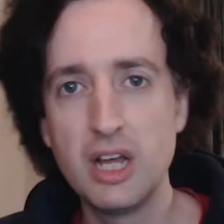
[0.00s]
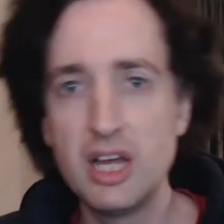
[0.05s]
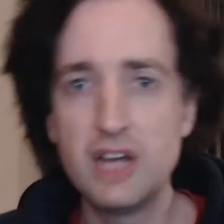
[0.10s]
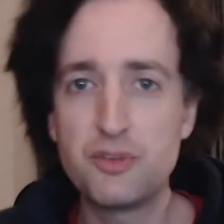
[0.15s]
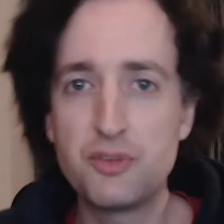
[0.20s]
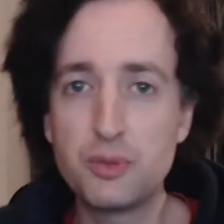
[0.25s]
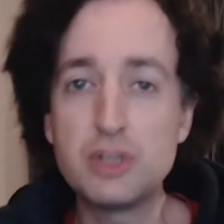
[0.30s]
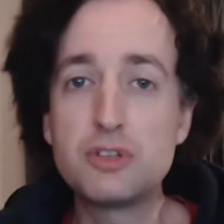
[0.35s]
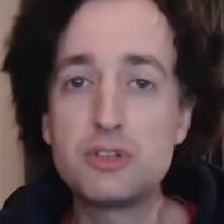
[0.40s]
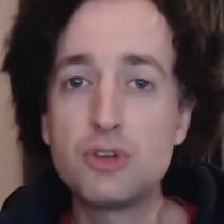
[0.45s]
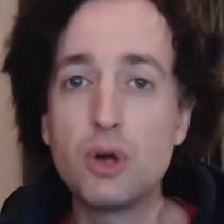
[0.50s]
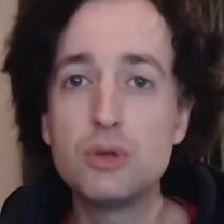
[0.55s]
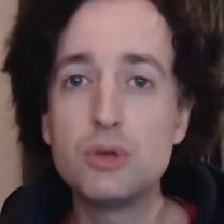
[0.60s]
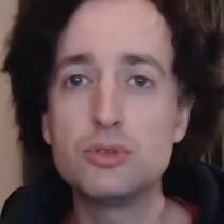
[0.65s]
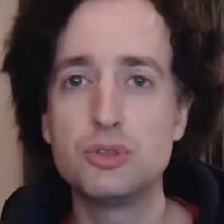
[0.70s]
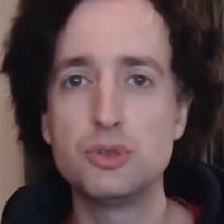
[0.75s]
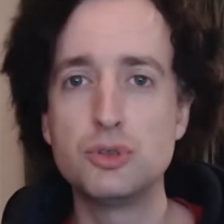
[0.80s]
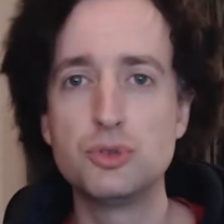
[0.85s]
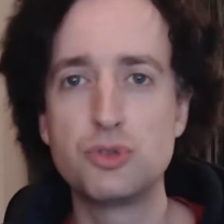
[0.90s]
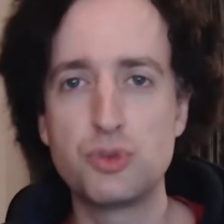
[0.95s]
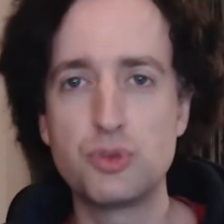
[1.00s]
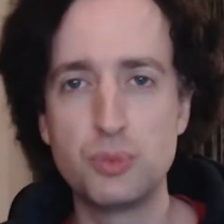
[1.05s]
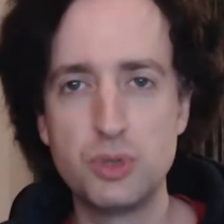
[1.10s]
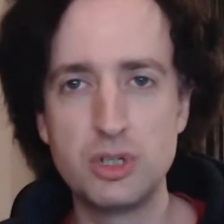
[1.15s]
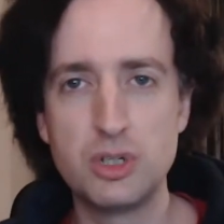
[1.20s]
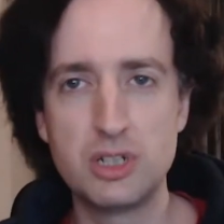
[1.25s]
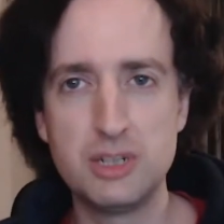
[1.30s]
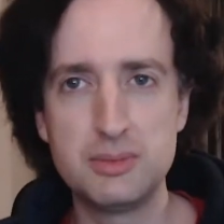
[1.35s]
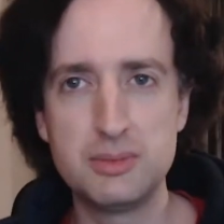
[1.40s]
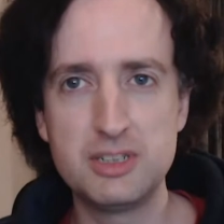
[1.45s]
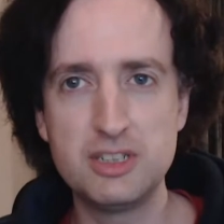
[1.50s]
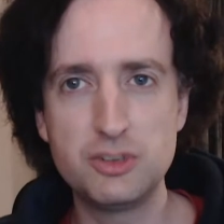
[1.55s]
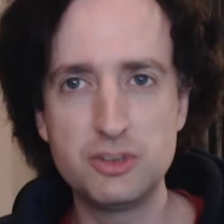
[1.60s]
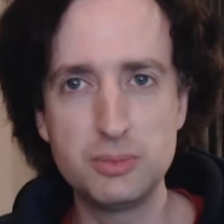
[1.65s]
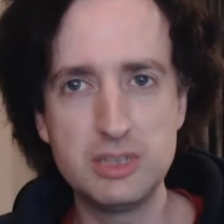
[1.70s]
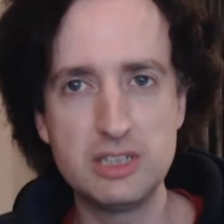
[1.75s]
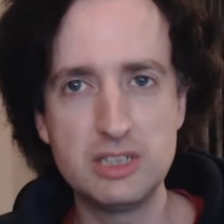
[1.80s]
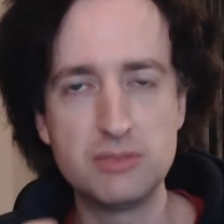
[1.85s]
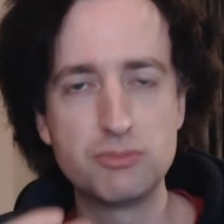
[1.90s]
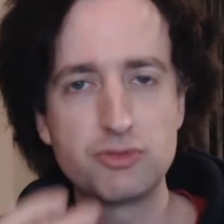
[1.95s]
If we don't use the word liberty to
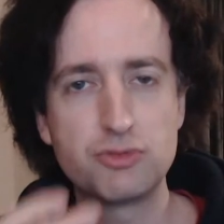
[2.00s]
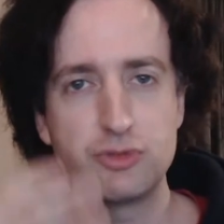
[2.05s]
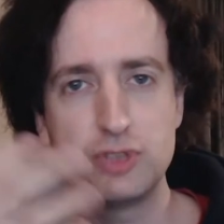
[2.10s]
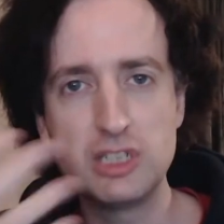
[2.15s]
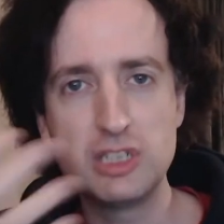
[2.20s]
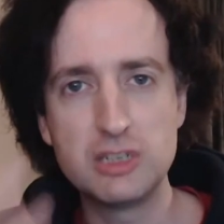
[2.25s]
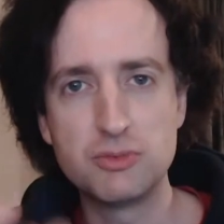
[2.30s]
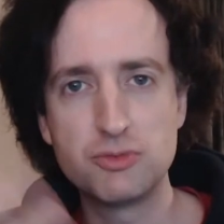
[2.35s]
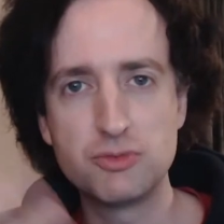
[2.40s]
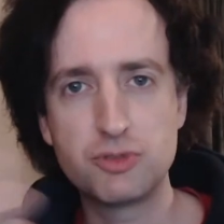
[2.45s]
mean freedom